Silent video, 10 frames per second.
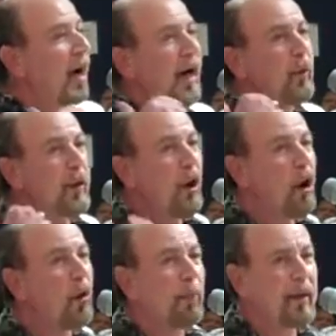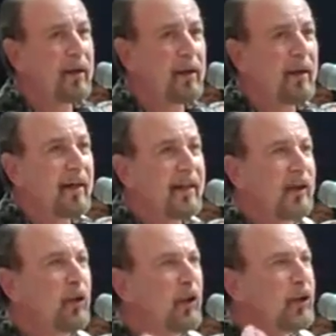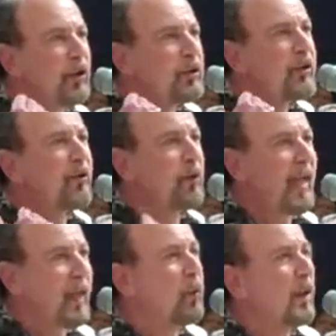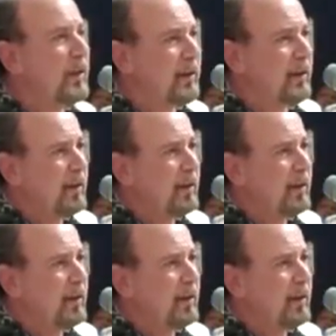I would hope that your use of language